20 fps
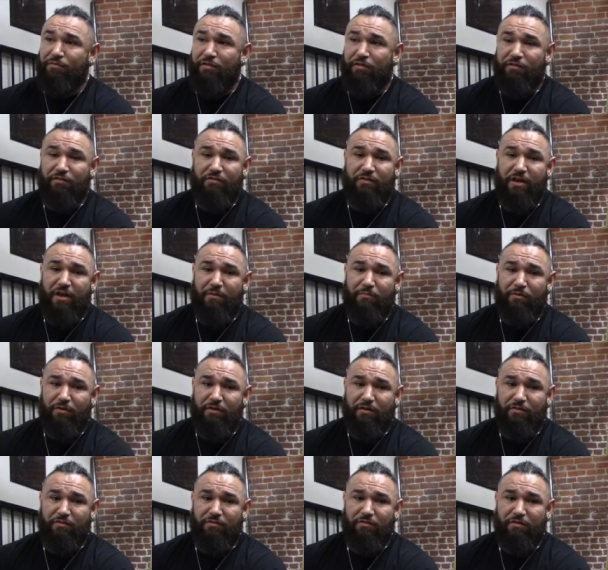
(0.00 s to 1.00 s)
to this day
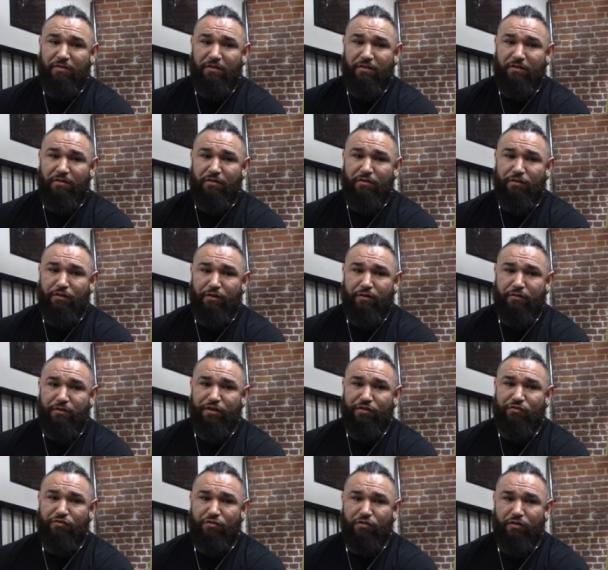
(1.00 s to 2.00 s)
because he
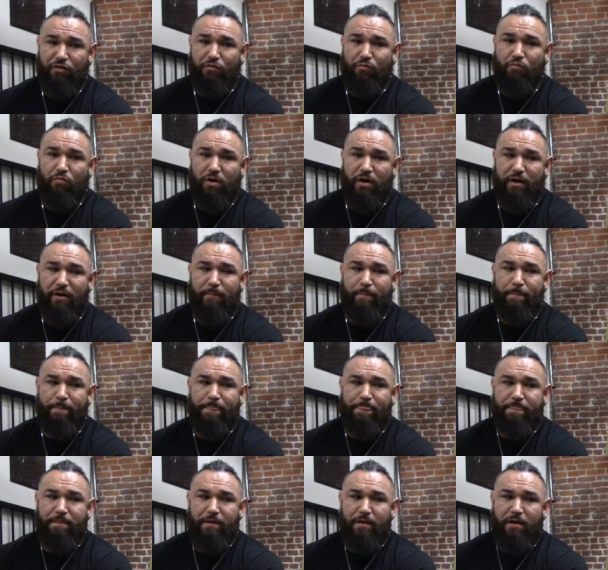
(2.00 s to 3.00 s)
literally took what
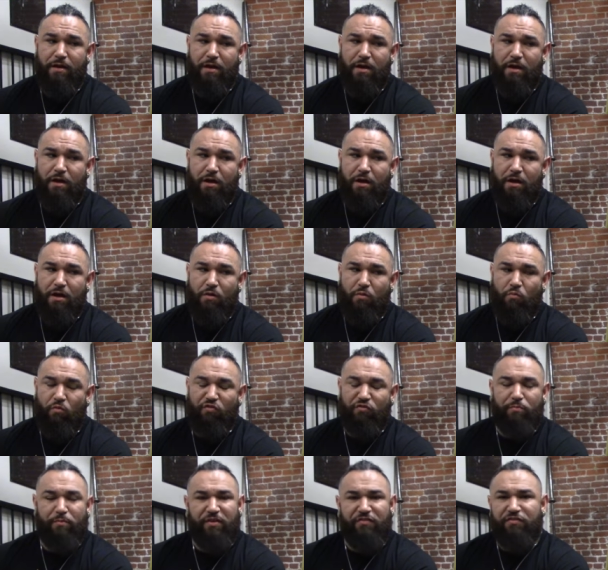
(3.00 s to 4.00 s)

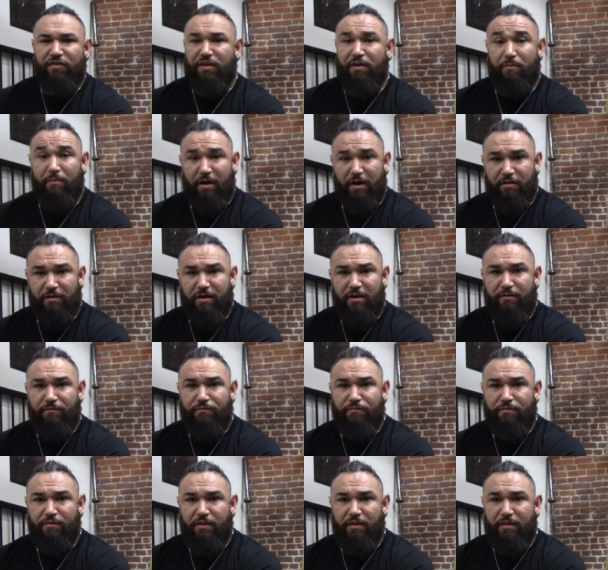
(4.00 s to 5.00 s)
was missing in my life
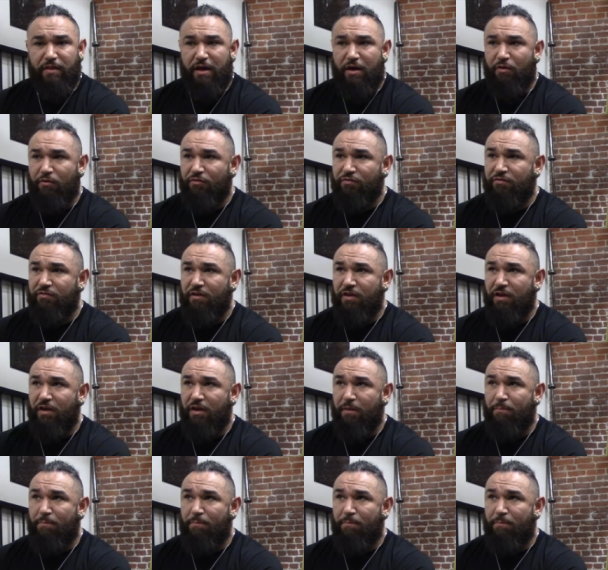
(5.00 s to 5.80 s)
and that was a